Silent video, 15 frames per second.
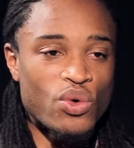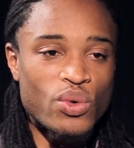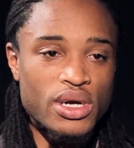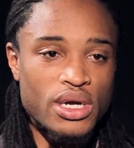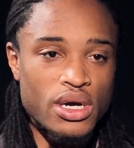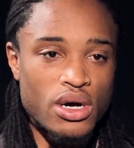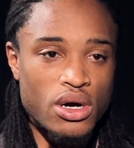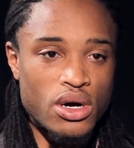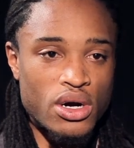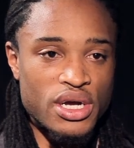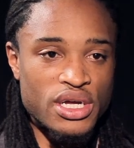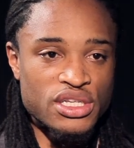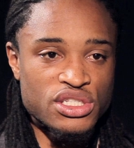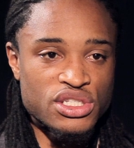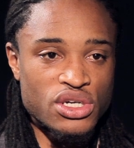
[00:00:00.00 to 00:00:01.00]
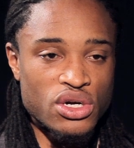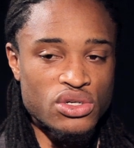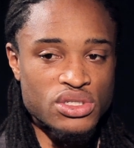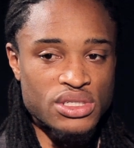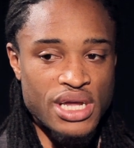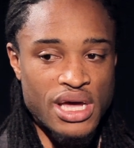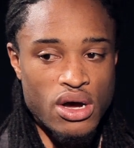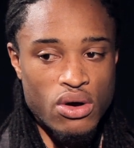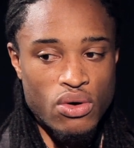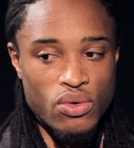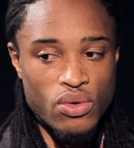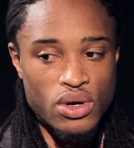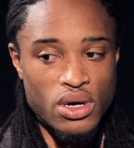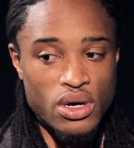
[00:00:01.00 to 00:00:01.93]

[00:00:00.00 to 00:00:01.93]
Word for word: we are in search now.